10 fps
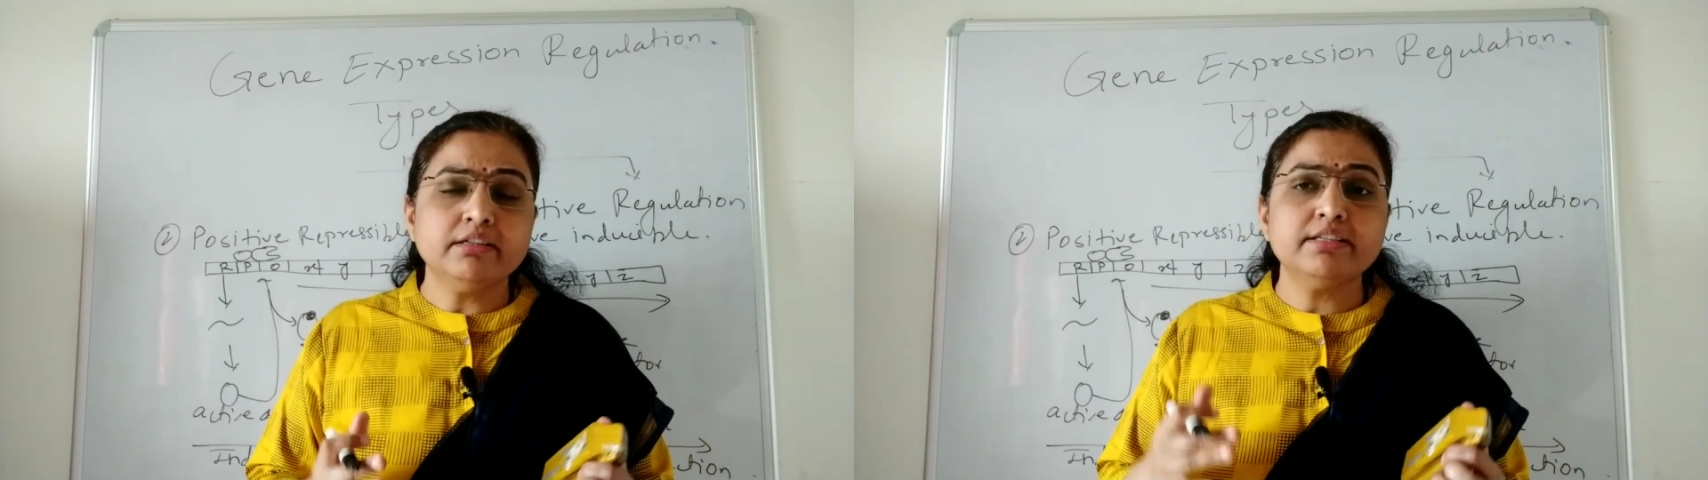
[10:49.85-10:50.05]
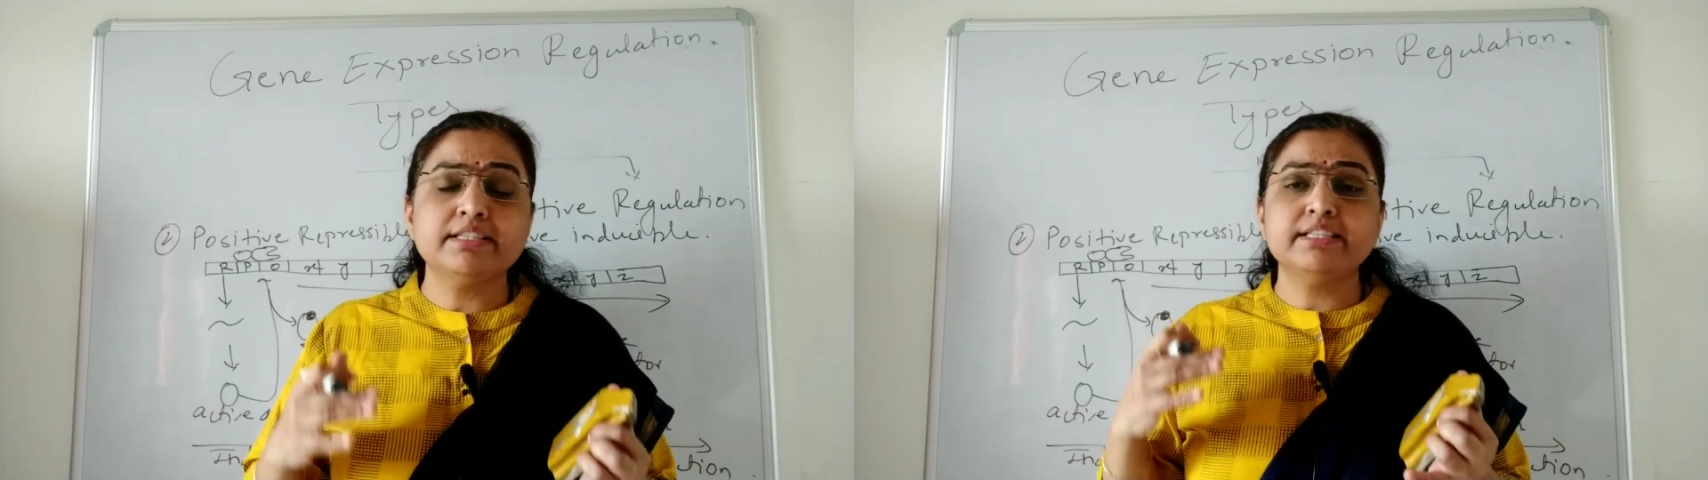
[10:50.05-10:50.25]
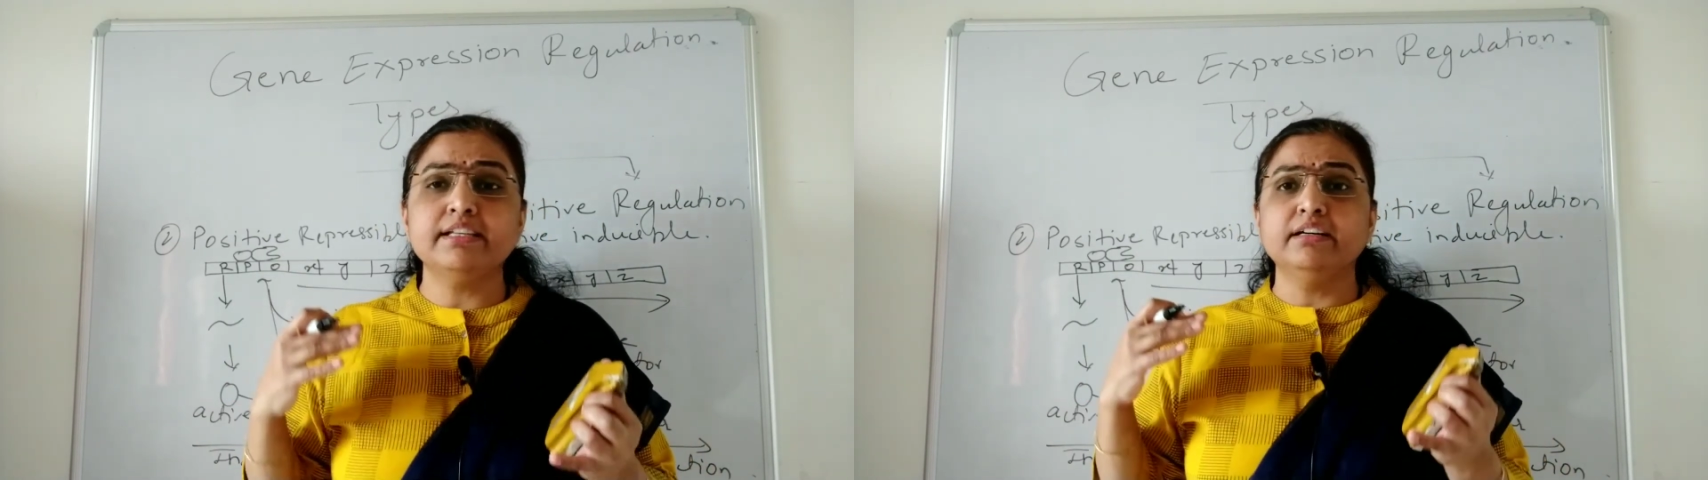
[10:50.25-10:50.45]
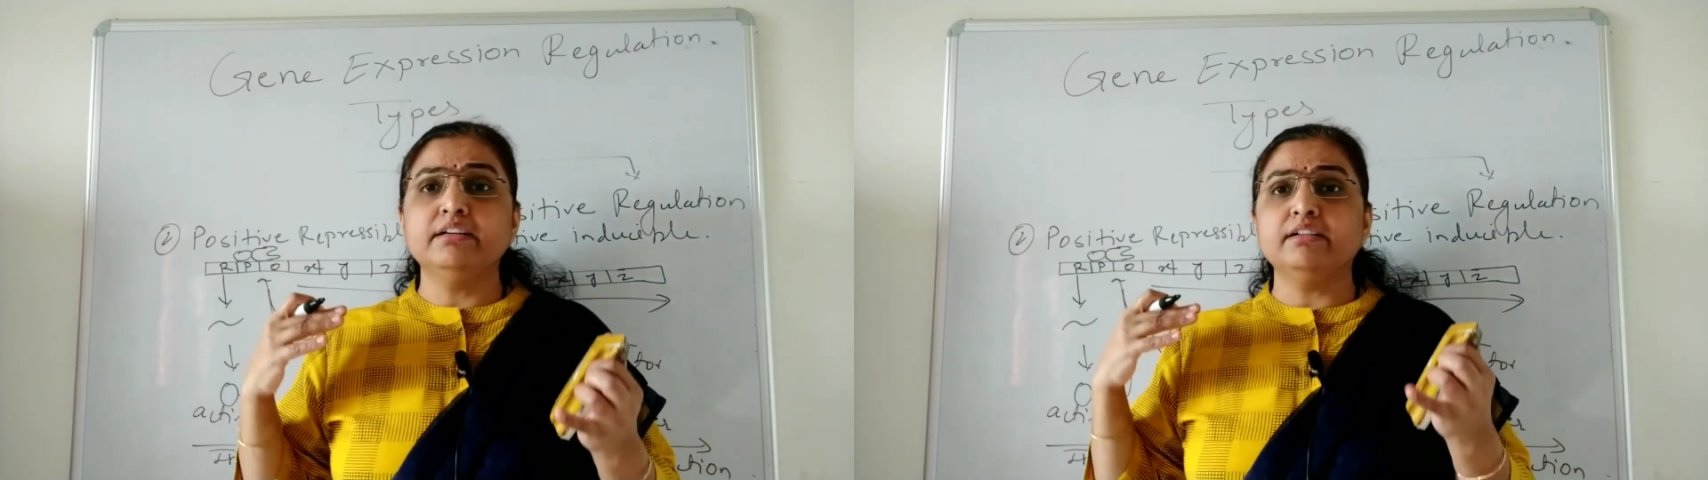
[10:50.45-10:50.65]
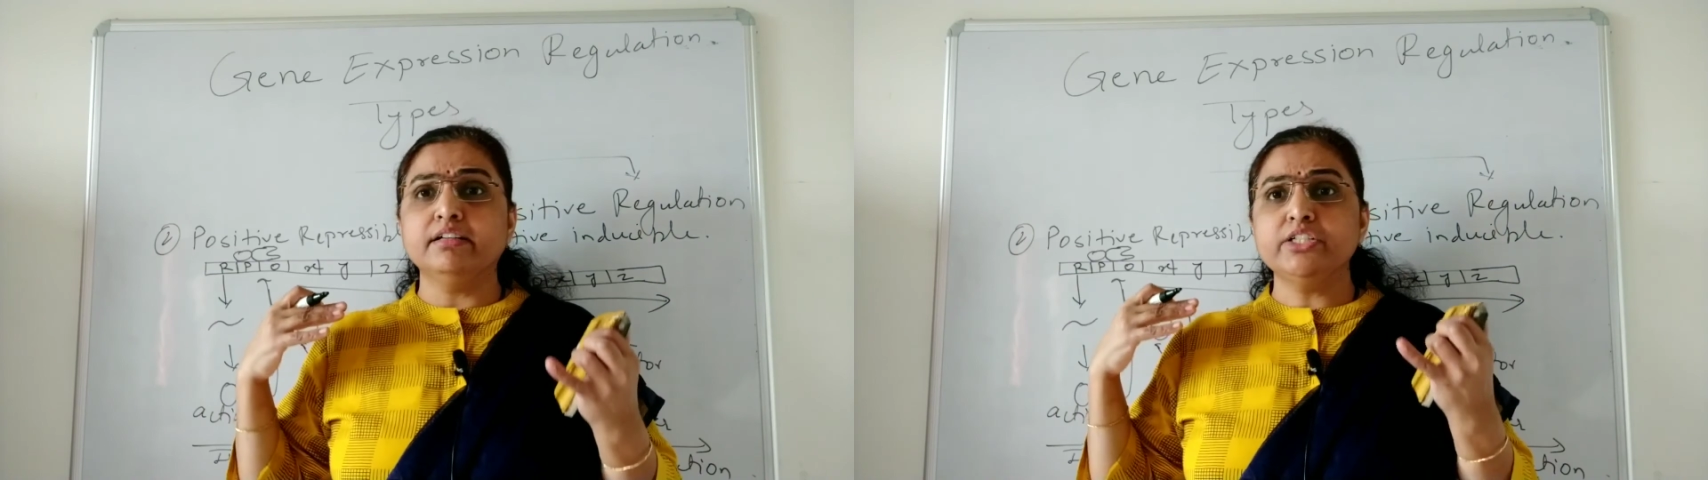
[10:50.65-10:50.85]

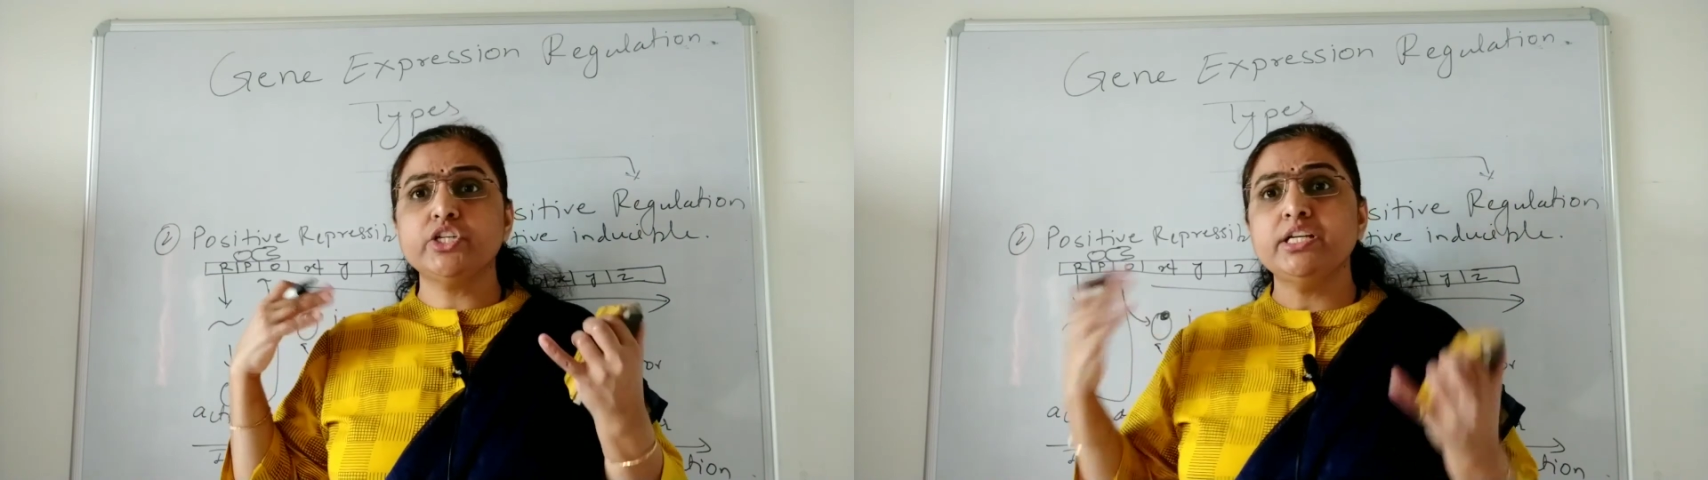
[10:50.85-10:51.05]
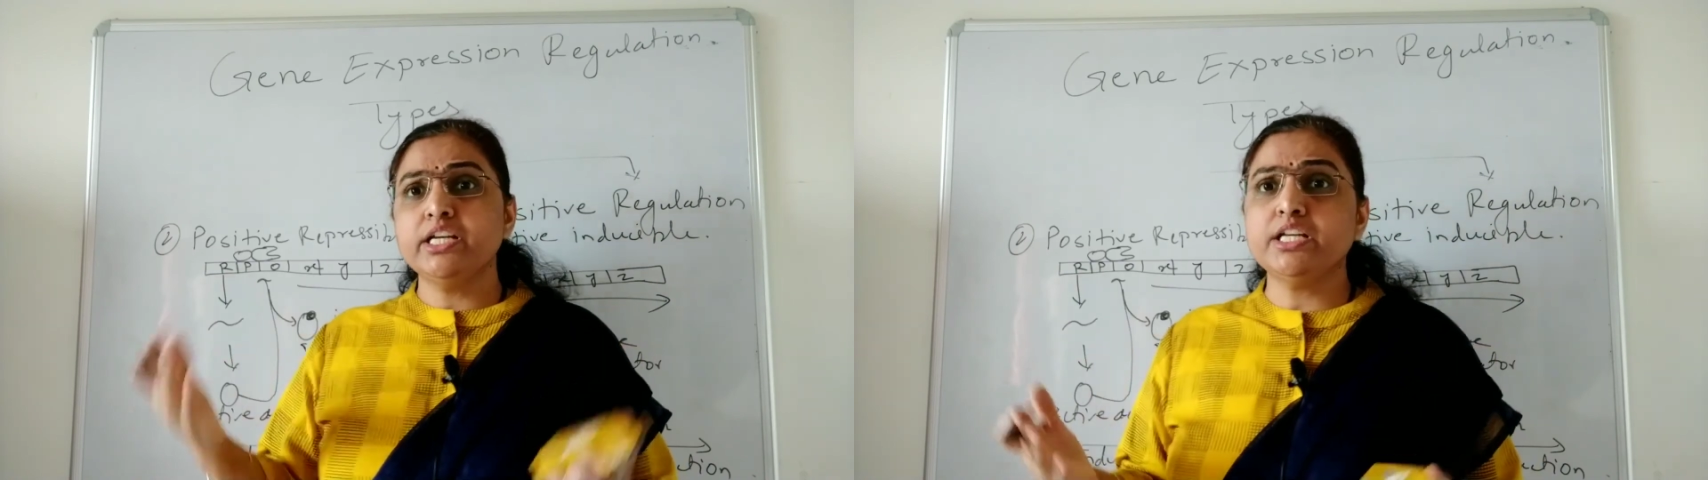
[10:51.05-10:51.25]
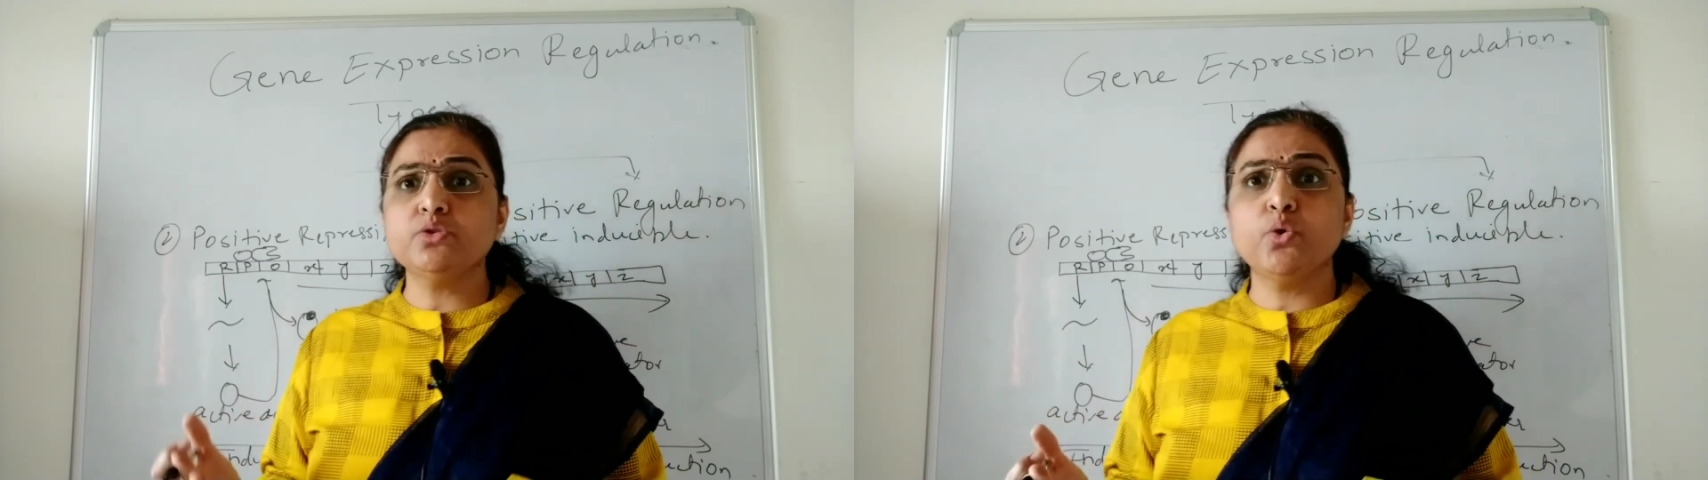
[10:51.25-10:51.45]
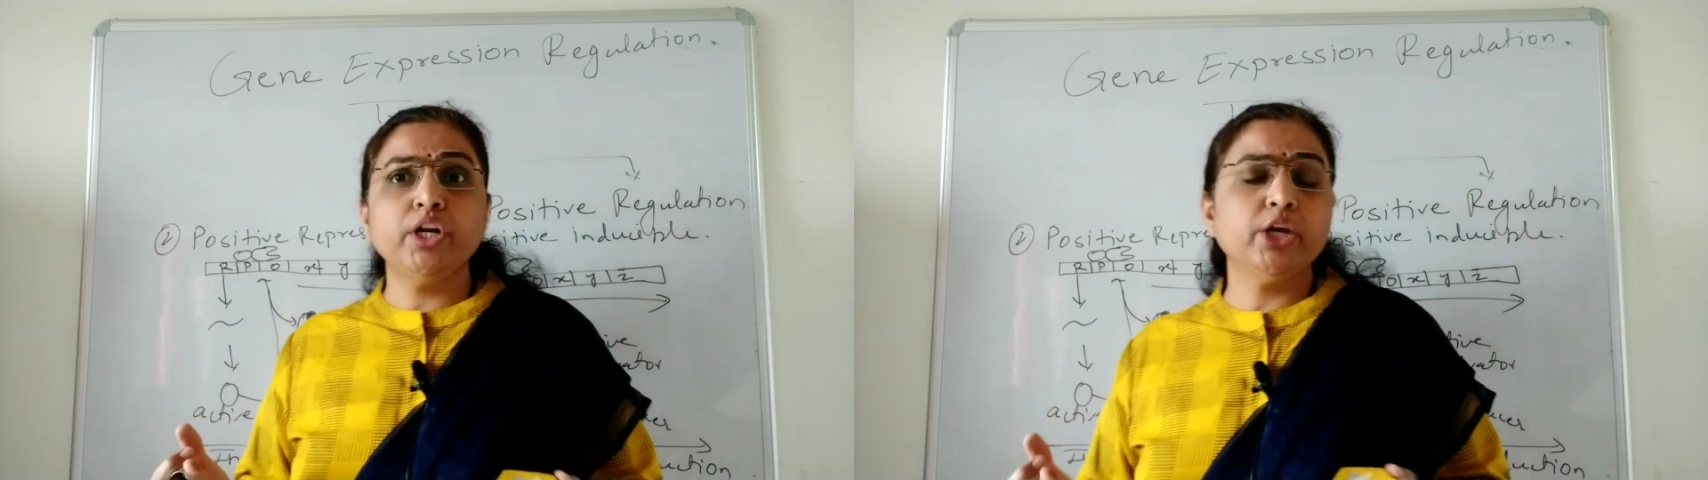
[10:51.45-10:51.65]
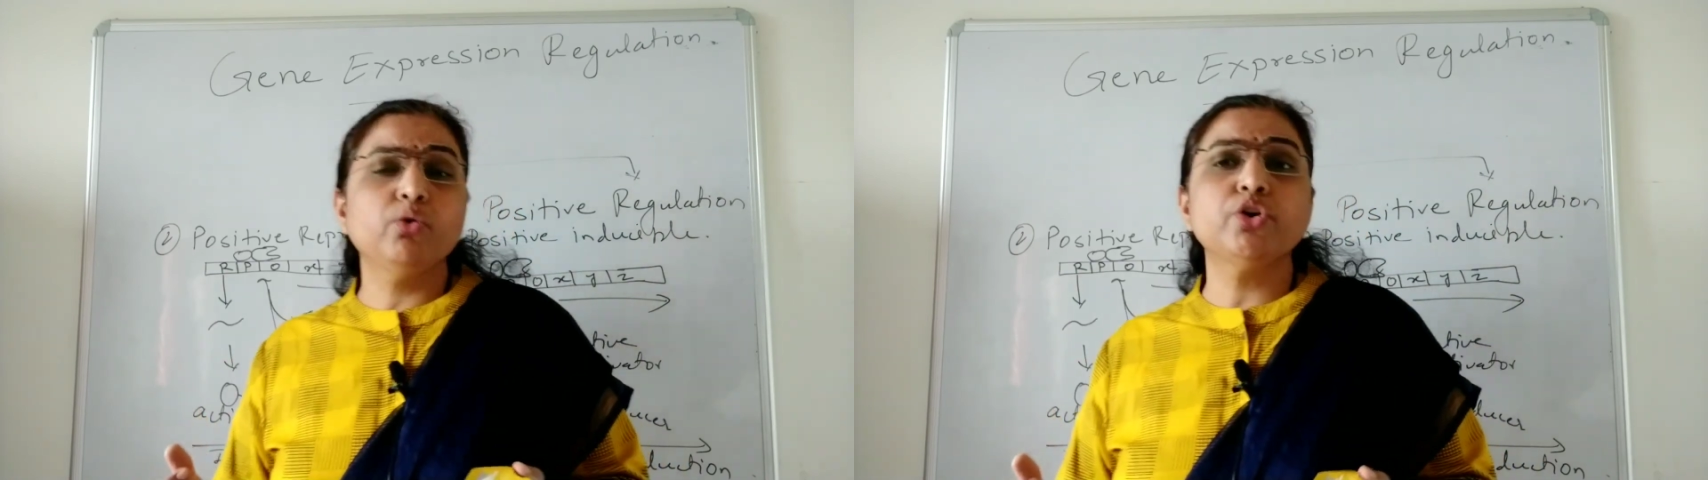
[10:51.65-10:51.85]
a gene it is
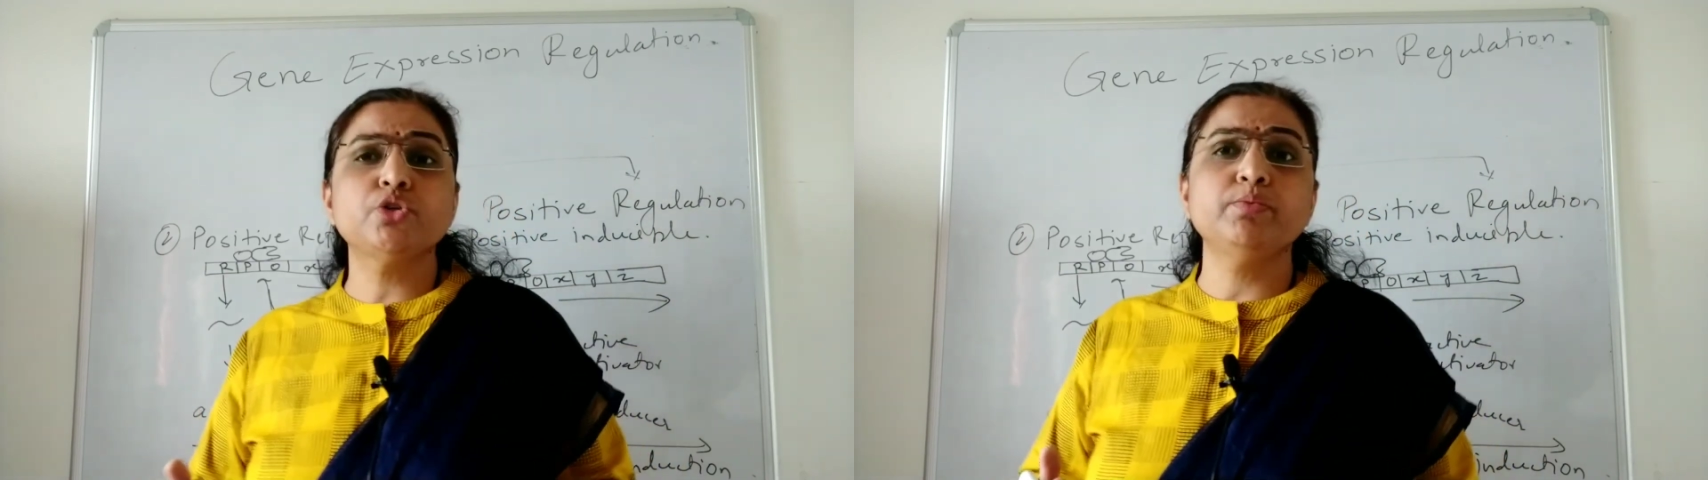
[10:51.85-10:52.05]
only going to